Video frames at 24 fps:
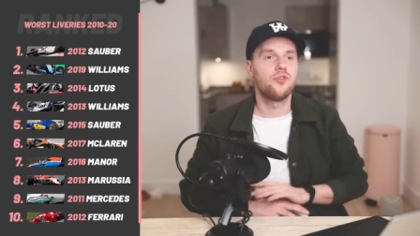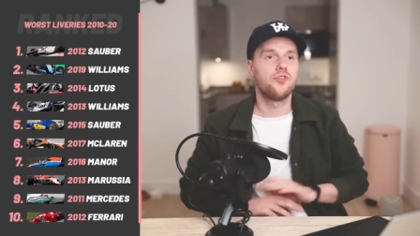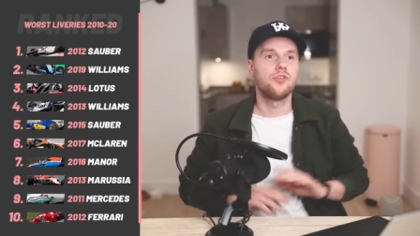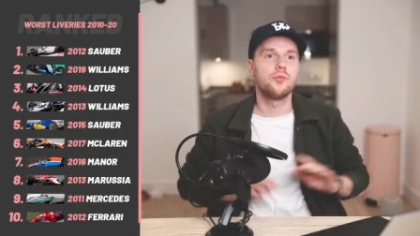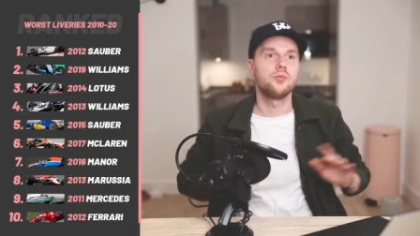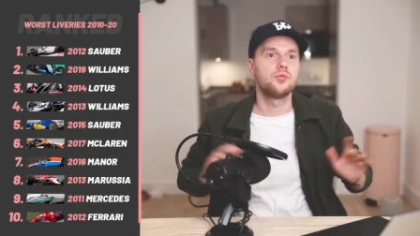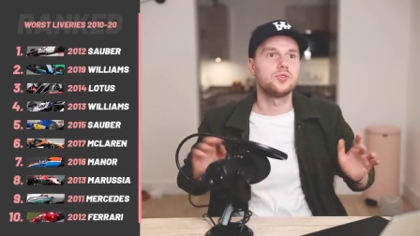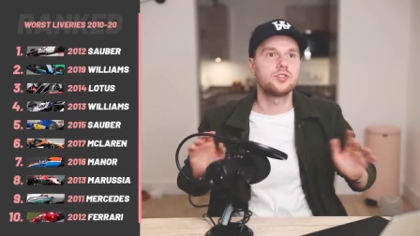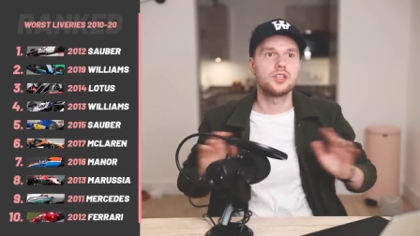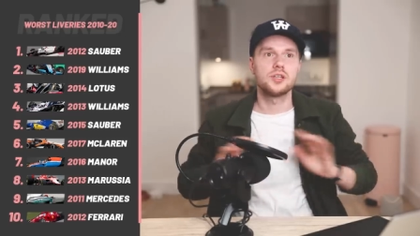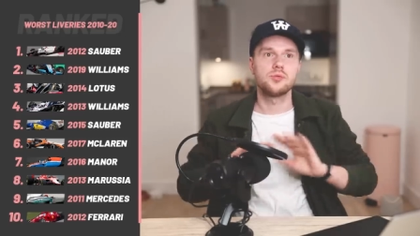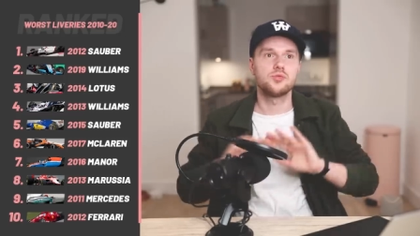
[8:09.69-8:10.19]

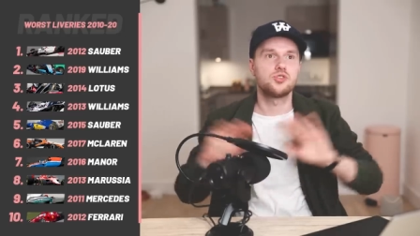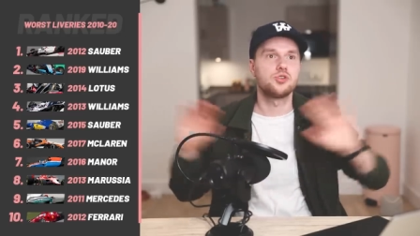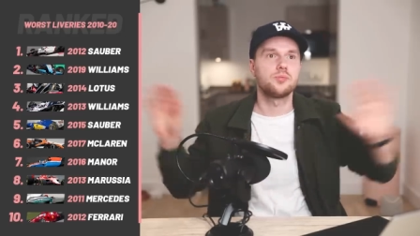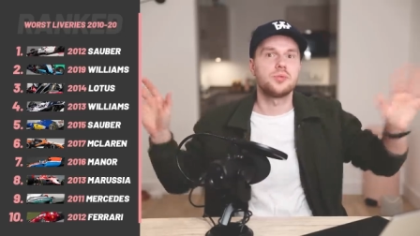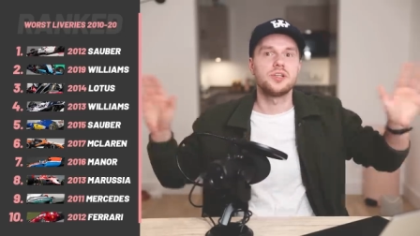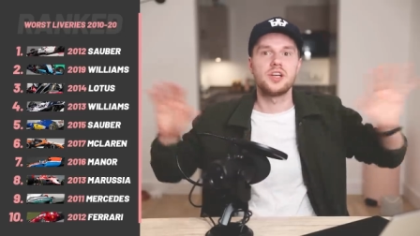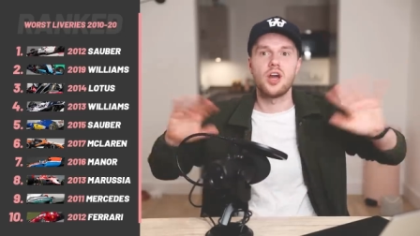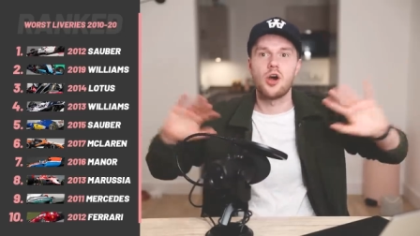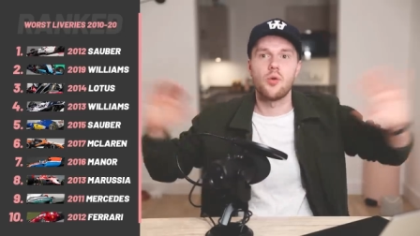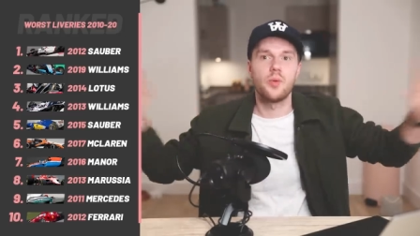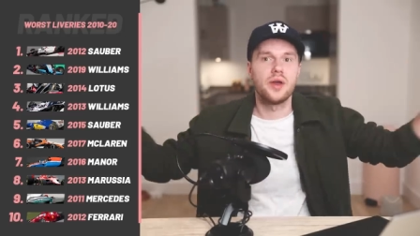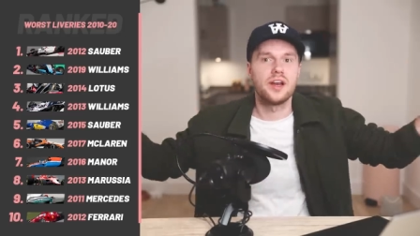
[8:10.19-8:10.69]
Football teams should
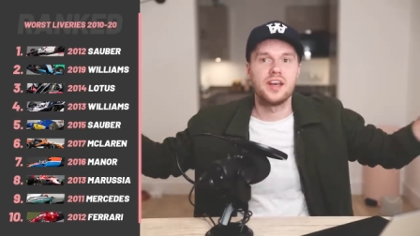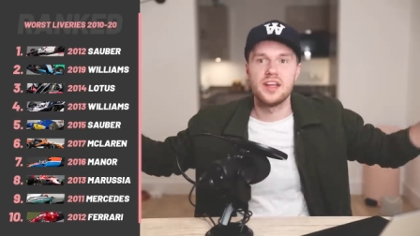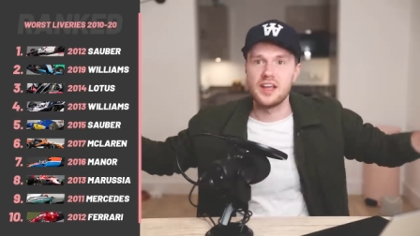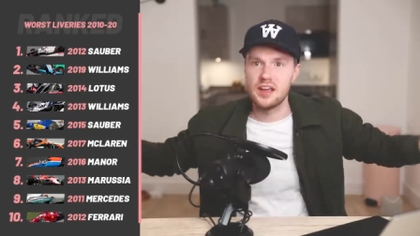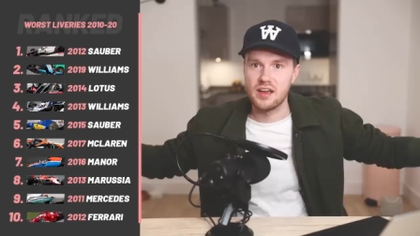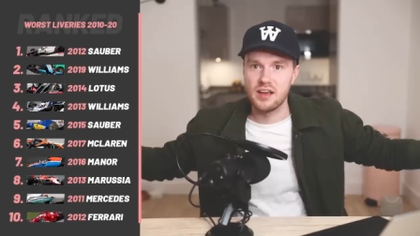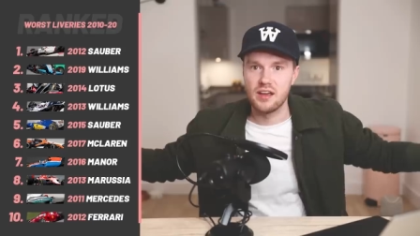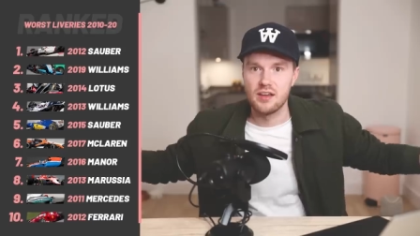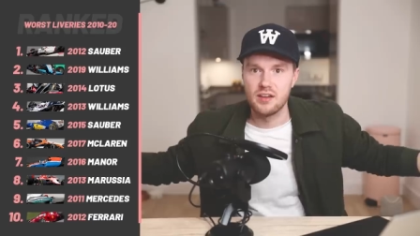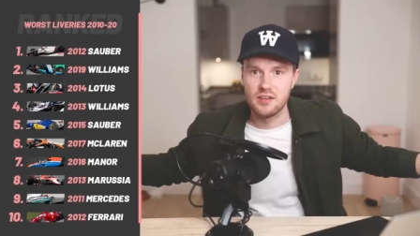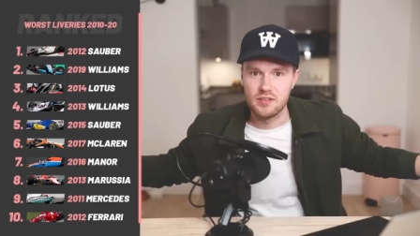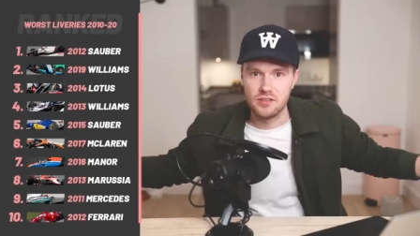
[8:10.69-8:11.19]
be nowhere
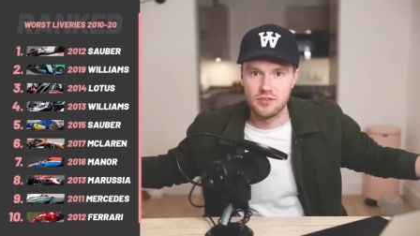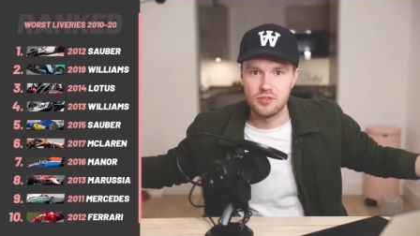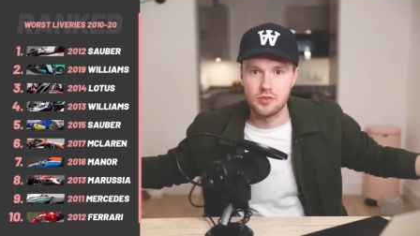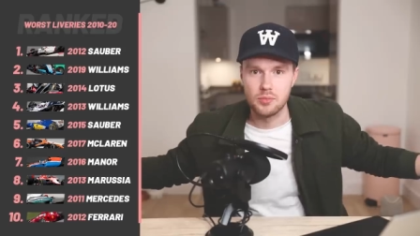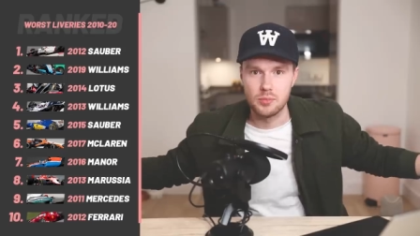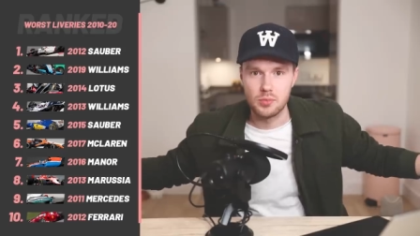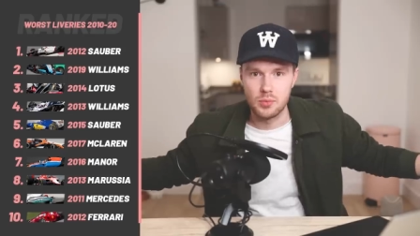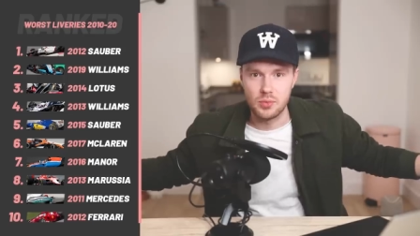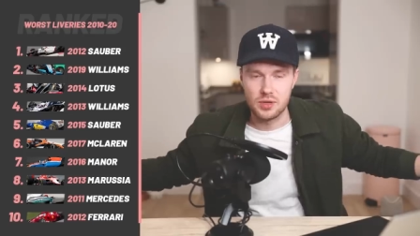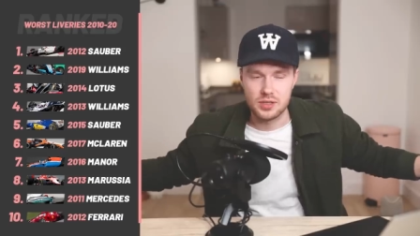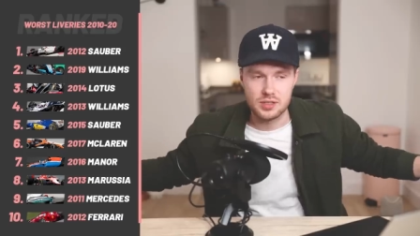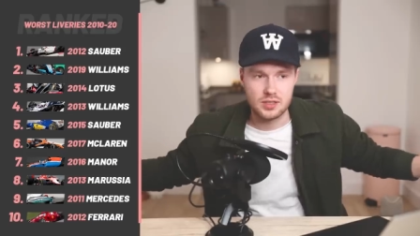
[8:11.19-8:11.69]
near
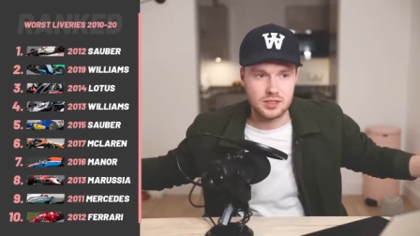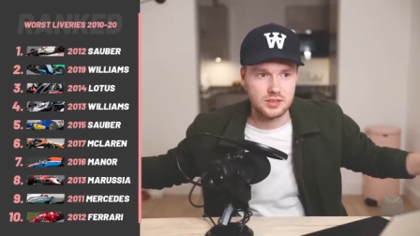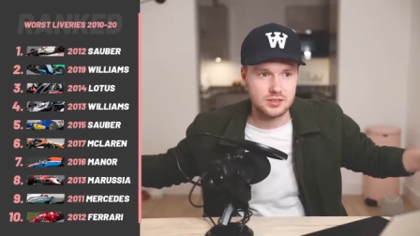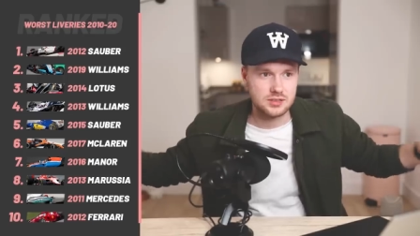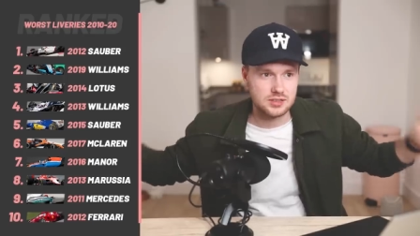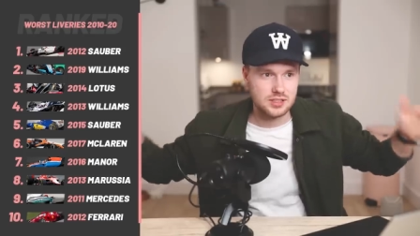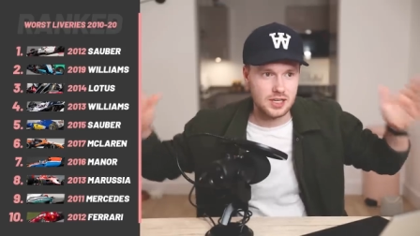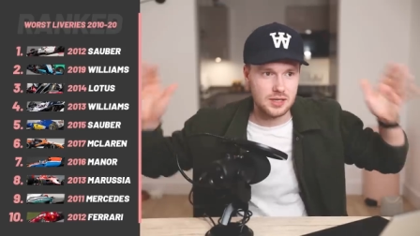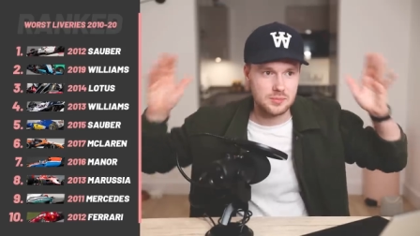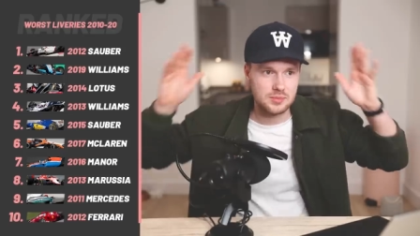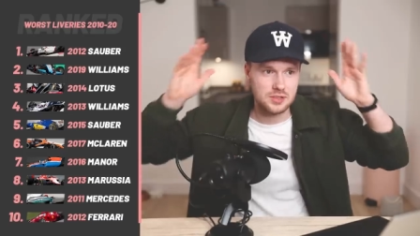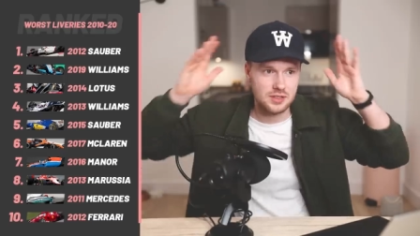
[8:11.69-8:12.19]
Formula One
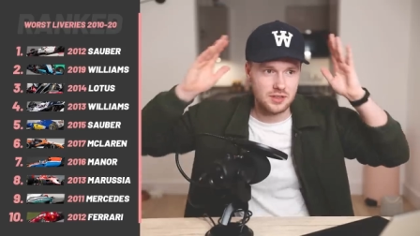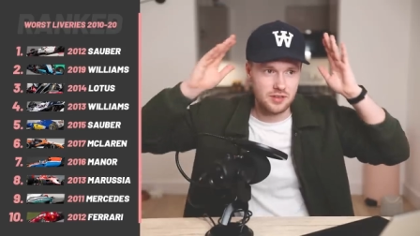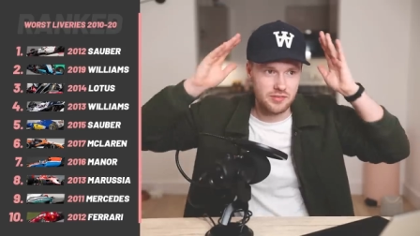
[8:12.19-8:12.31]
teams,